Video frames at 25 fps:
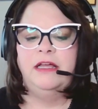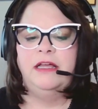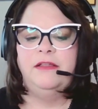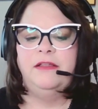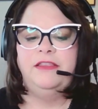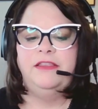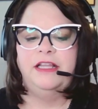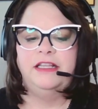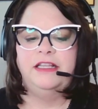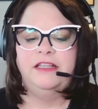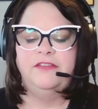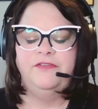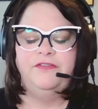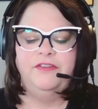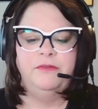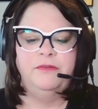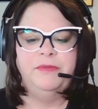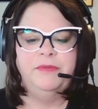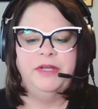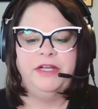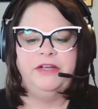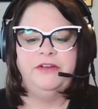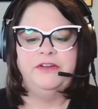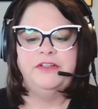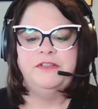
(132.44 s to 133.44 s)
that the
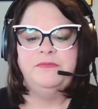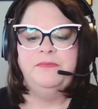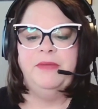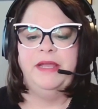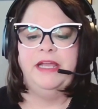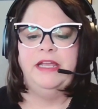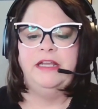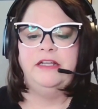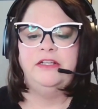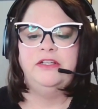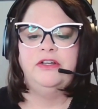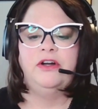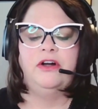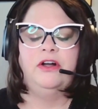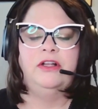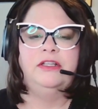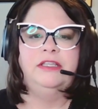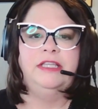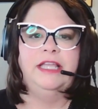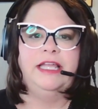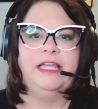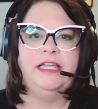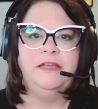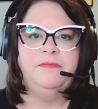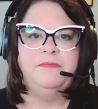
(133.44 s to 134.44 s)
filmmakers made called
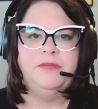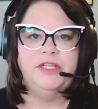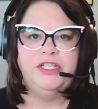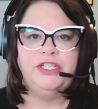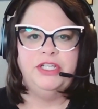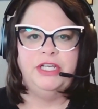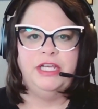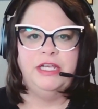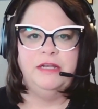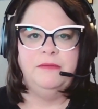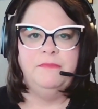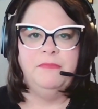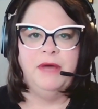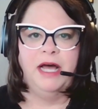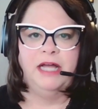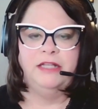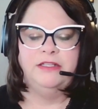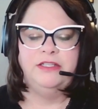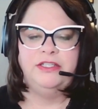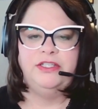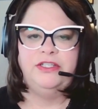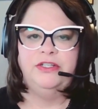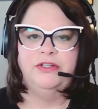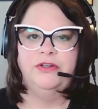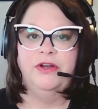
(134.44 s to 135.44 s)
Lake Michigan
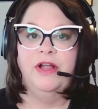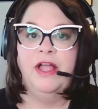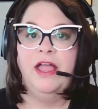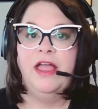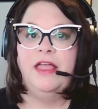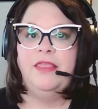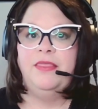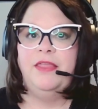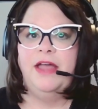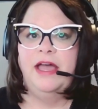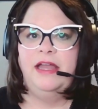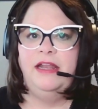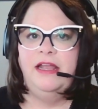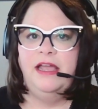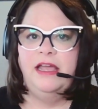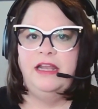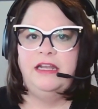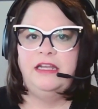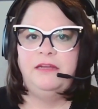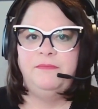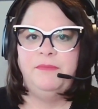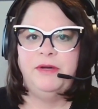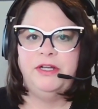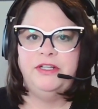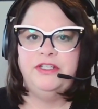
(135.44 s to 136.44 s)
Monster. That
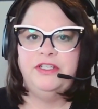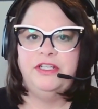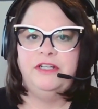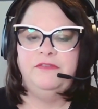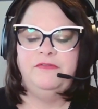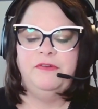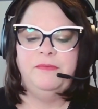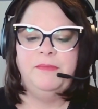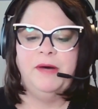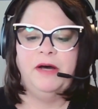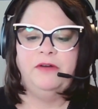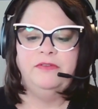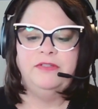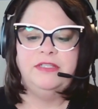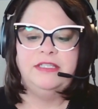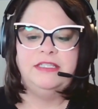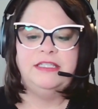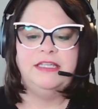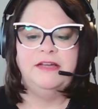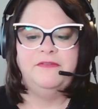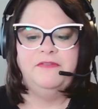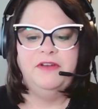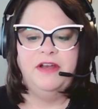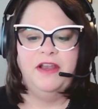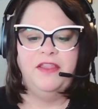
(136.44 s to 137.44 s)
had a budget of about
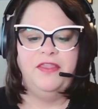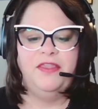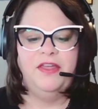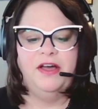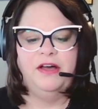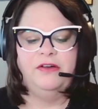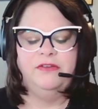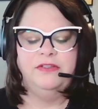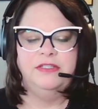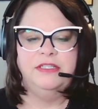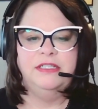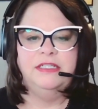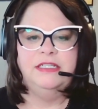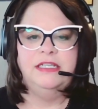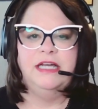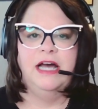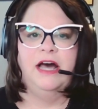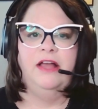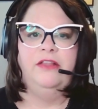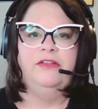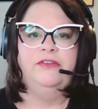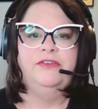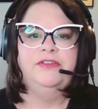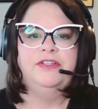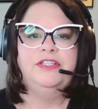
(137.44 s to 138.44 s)

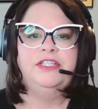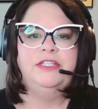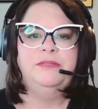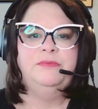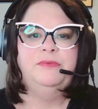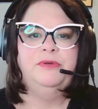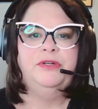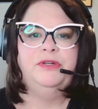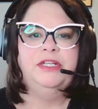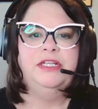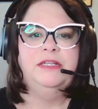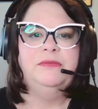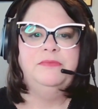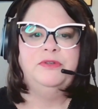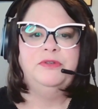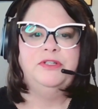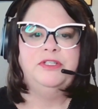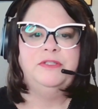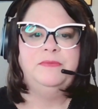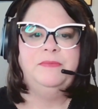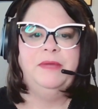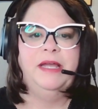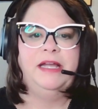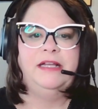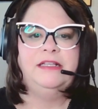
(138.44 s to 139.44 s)
$7,000 to put in
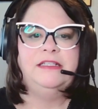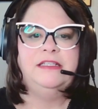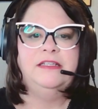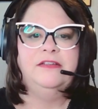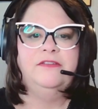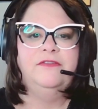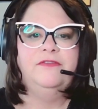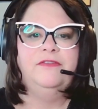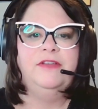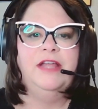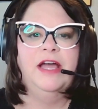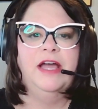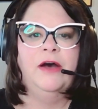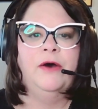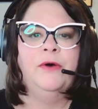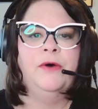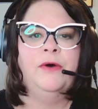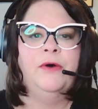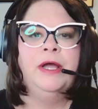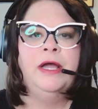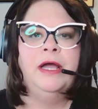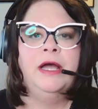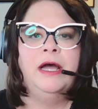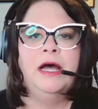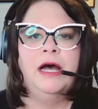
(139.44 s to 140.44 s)
perspective. Now,
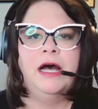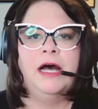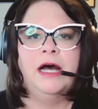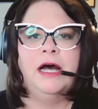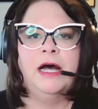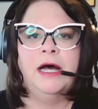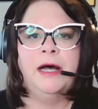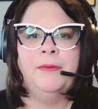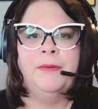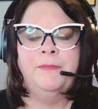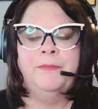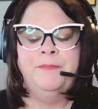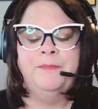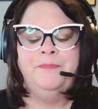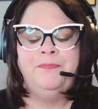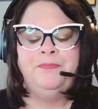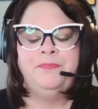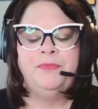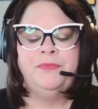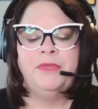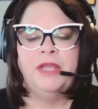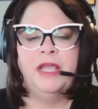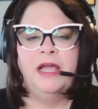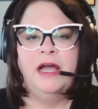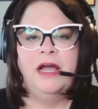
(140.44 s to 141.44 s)

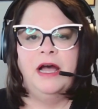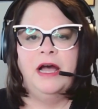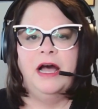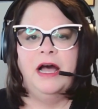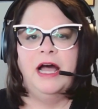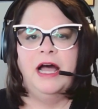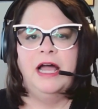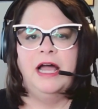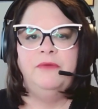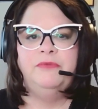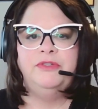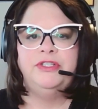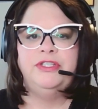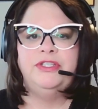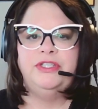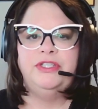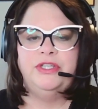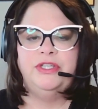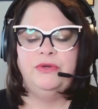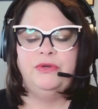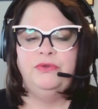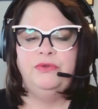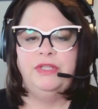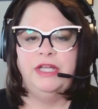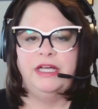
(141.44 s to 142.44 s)
I was
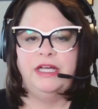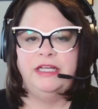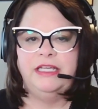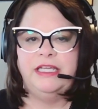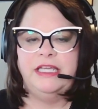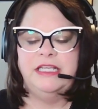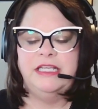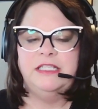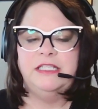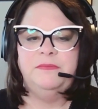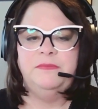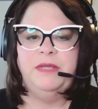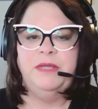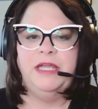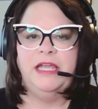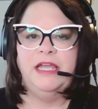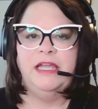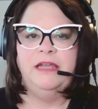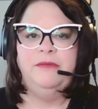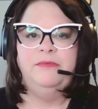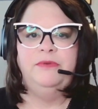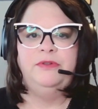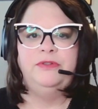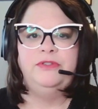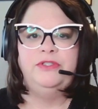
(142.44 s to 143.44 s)
so lucky to be
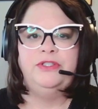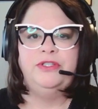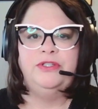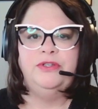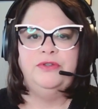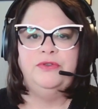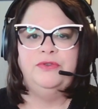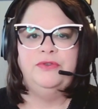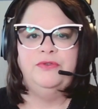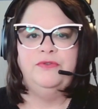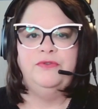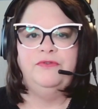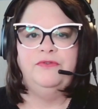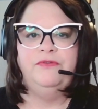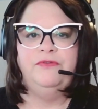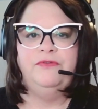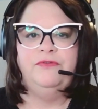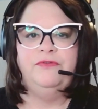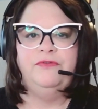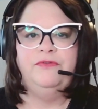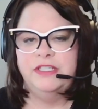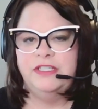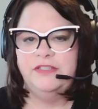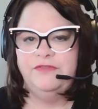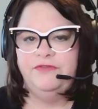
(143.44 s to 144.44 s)
able to view
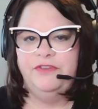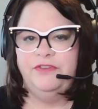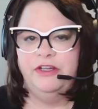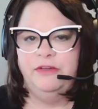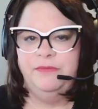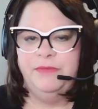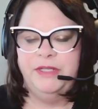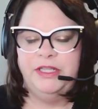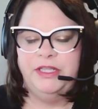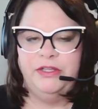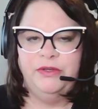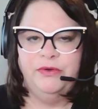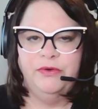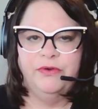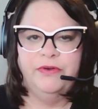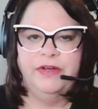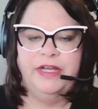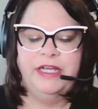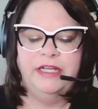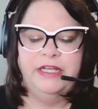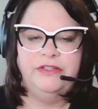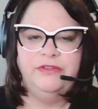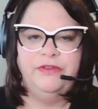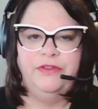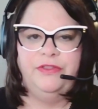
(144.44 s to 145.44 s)
this film at the
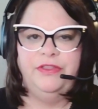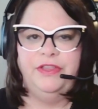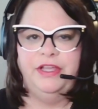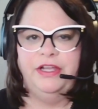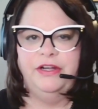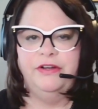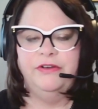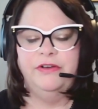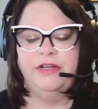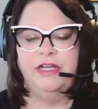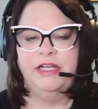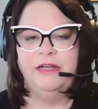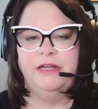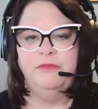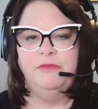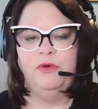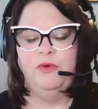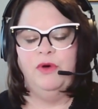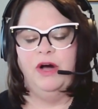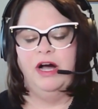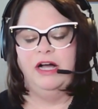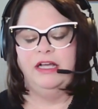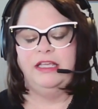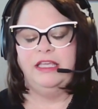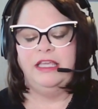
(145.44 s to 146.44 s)
Oriental Theater in
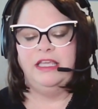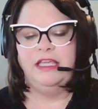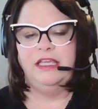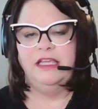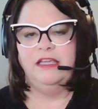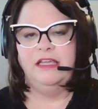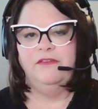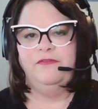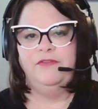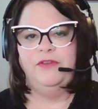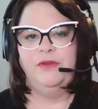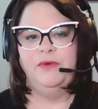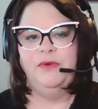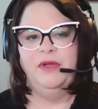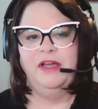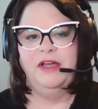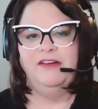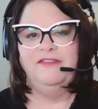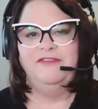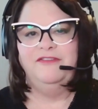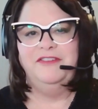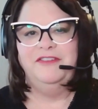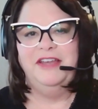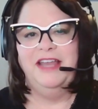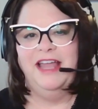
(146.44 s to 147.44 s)
Milwaukee. If you
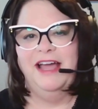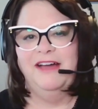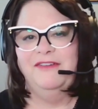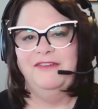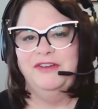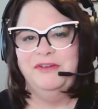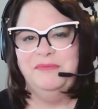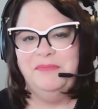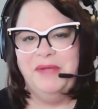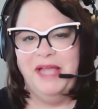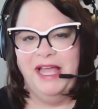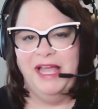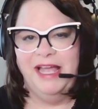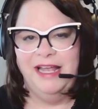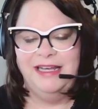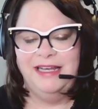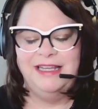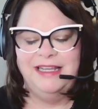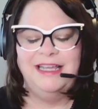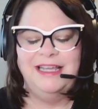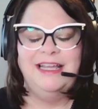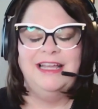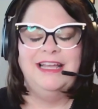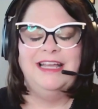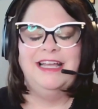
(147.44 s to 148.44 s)
have never
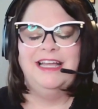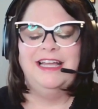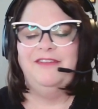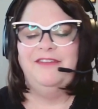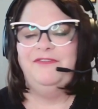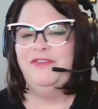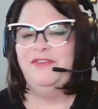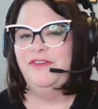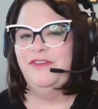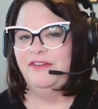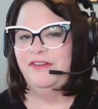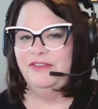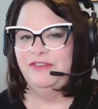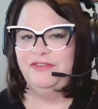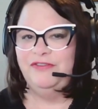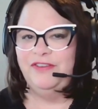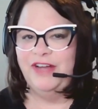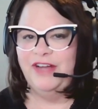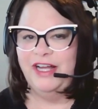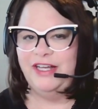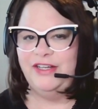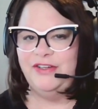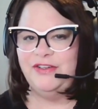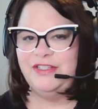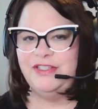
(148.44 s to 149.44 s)
been, if you ever
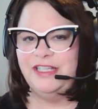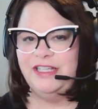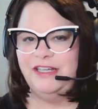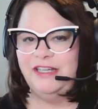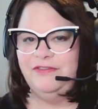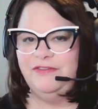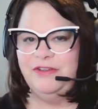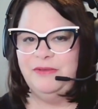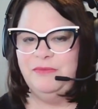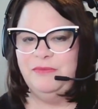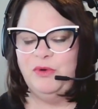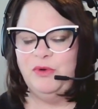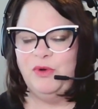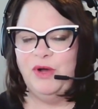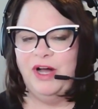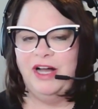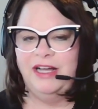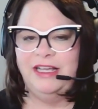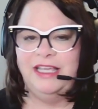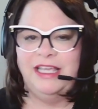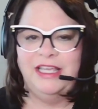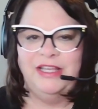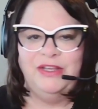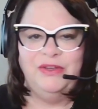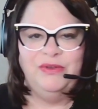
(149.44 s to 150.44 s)
find yourself in
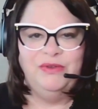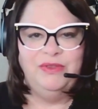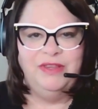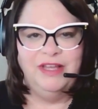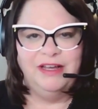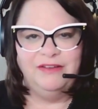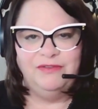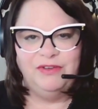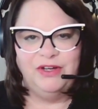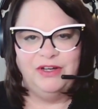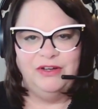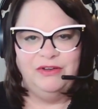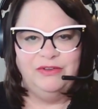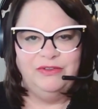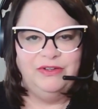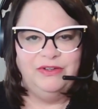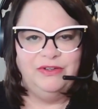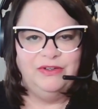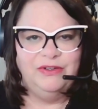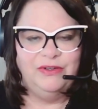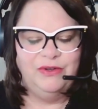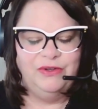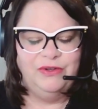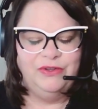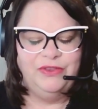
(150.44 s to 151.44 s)
Milwaukee and you love
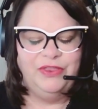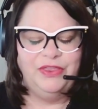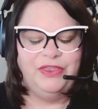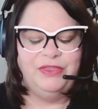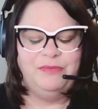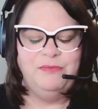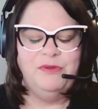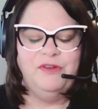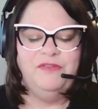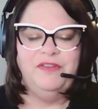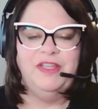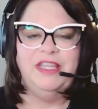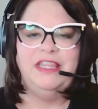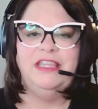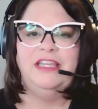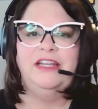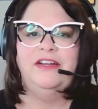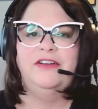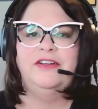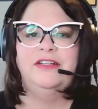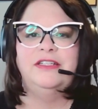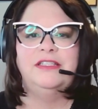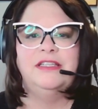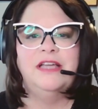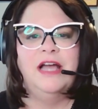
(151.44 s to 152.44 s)
old movie
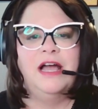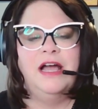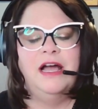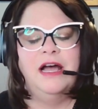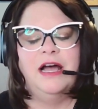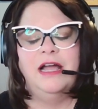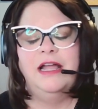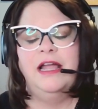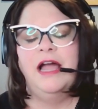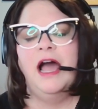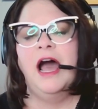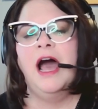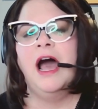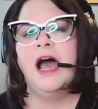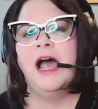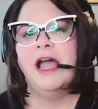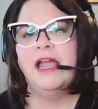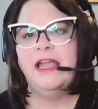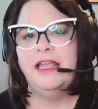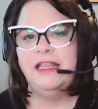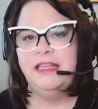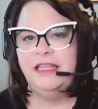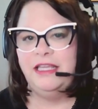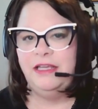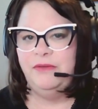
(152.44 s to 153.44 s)
theaters, I
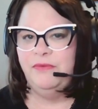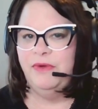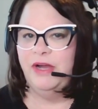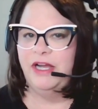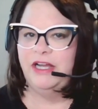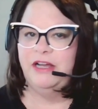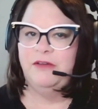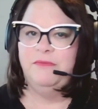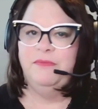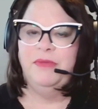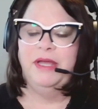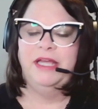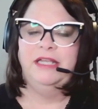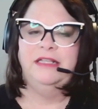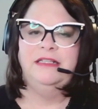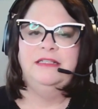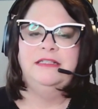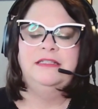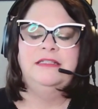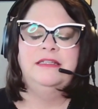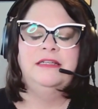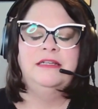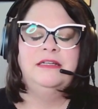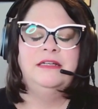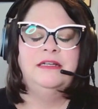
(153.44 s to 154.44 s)
highly
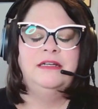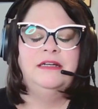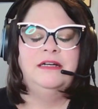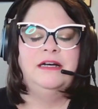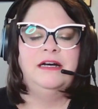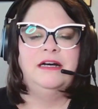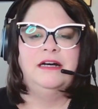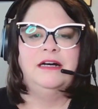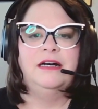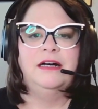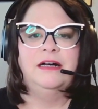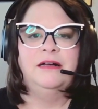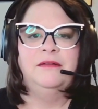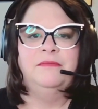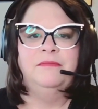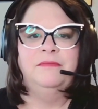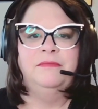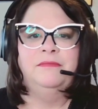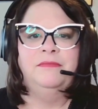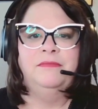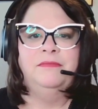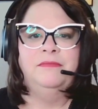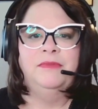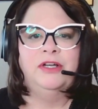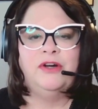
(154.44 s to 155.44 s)
recommend
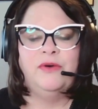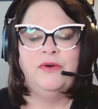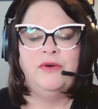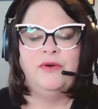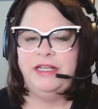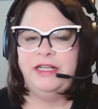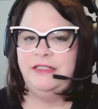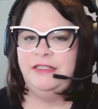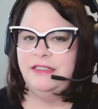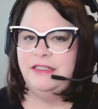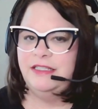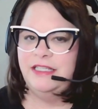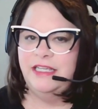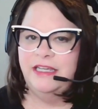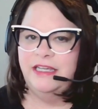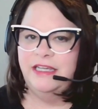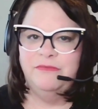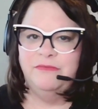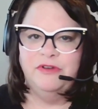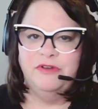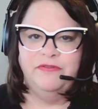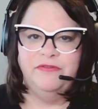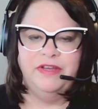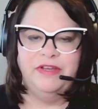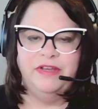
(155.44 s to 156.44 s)
going to see
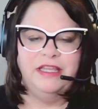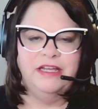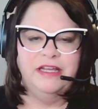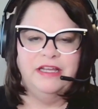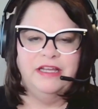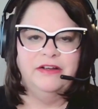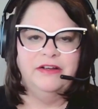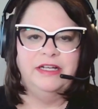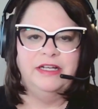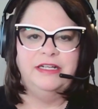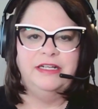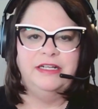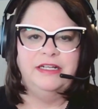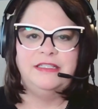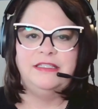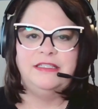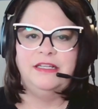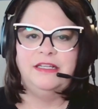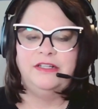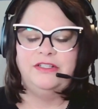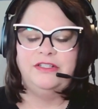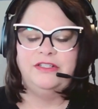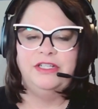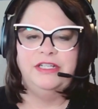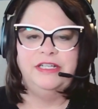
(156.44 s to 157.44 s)
a movie there. It is
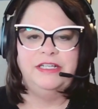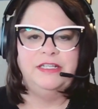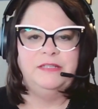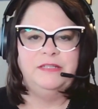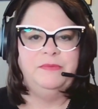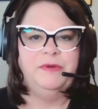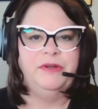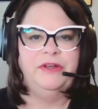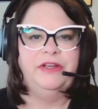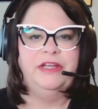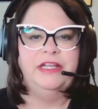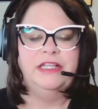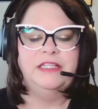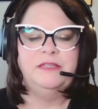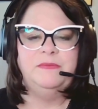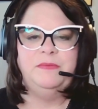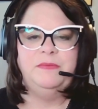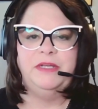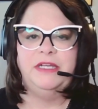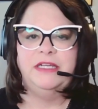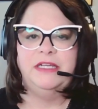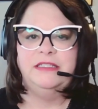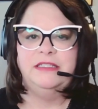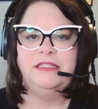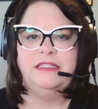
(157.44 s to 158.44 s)
such an experience
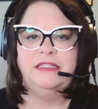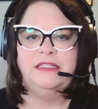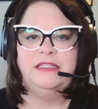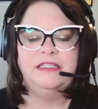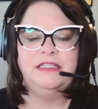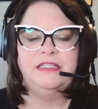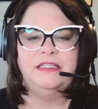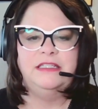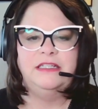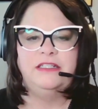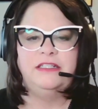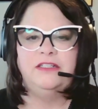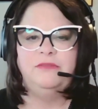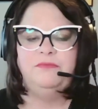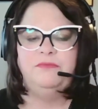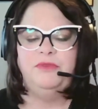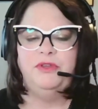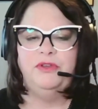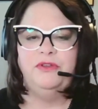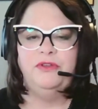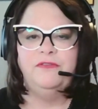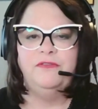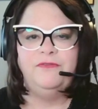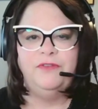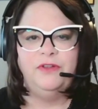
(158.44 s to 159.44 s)
because it is such a
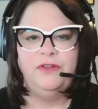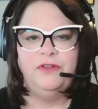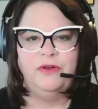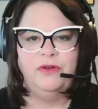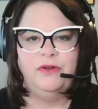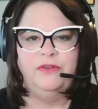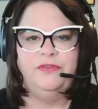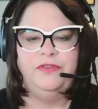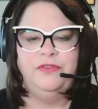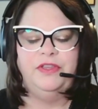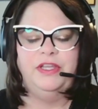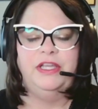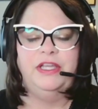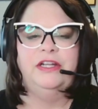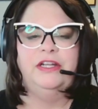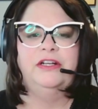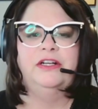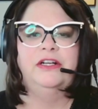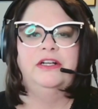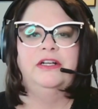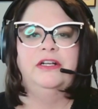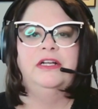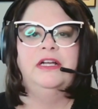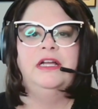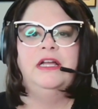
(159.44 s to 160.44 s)
beautiful old
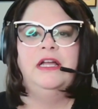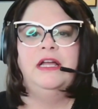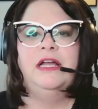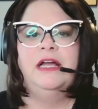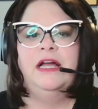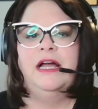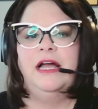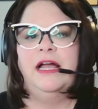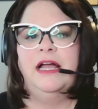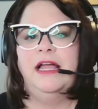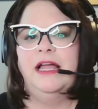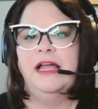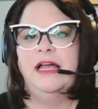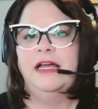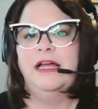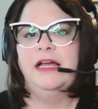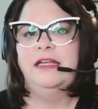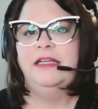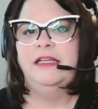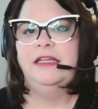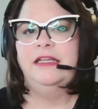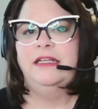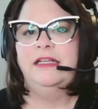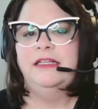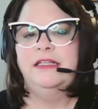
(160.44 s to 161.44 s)
theater,
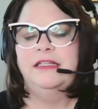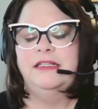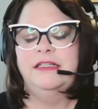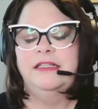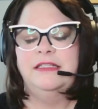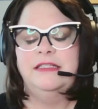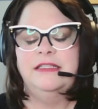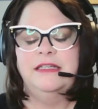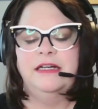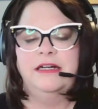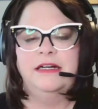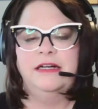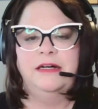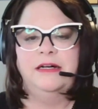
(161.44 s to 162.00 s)
and it is